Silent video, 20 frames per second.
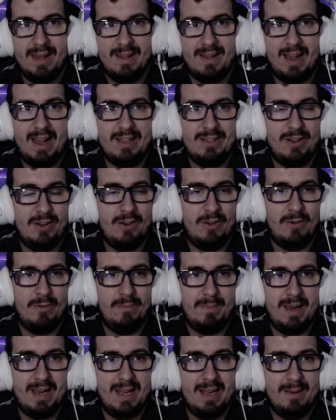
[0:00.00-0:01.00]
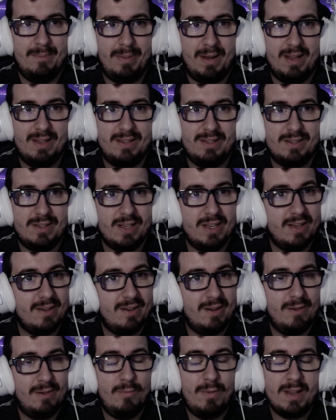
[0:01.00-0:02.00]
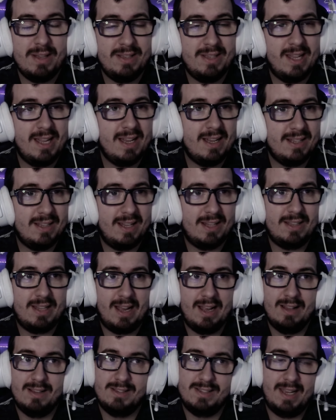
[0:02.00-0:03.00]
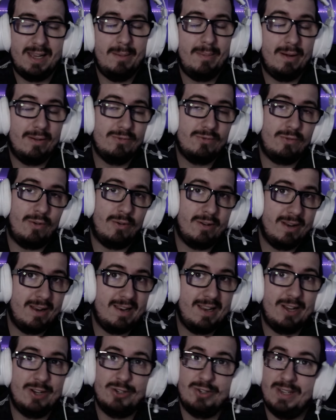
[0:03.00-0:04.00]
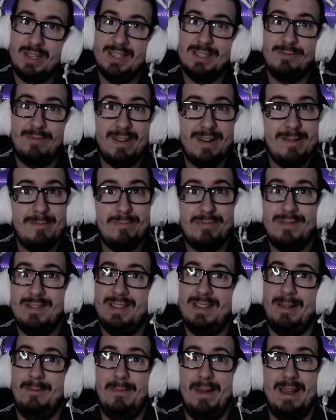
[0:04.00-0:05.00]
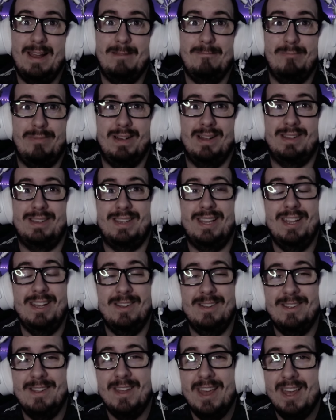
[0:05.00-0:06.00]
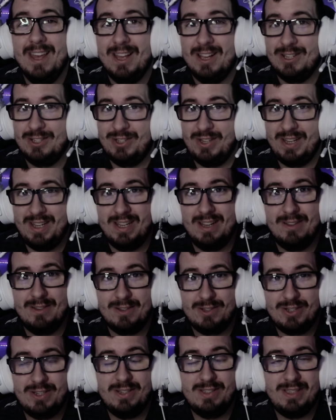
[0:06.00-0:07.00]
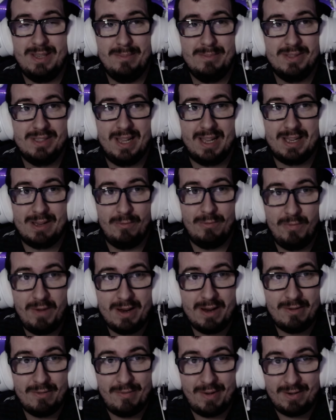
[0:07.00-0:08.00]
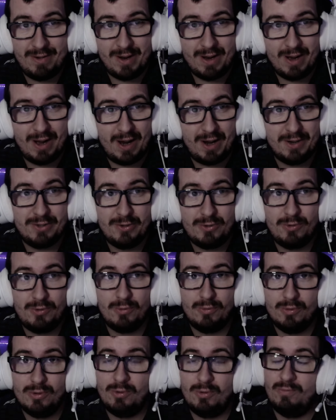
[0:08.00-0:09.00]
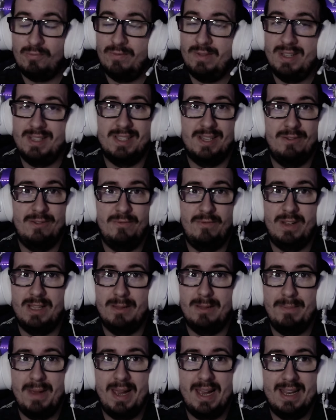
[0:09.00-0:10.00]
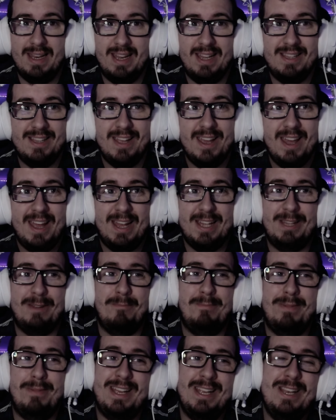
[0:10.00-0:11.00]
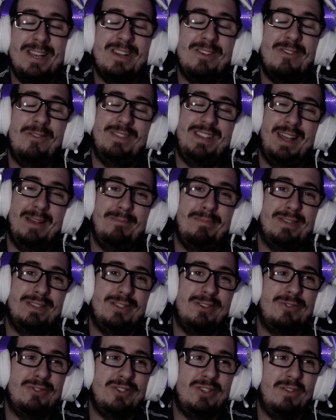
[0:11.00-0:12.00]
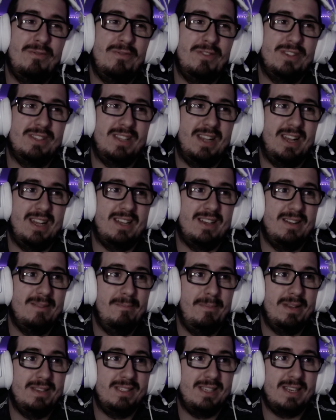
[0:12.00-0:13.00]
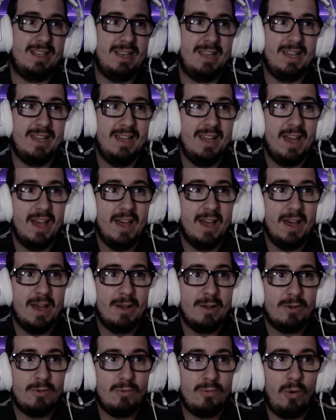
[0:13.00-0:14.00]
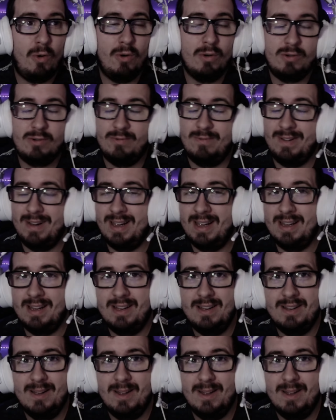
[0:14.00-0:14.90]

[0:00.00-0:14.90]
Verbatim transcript: I don't know, man. But one thing that I'll say about Cornelia, she is very pretty, man, but she seems like very, very hard to reason with, man. And at the beginning of the episode she was like basically conquering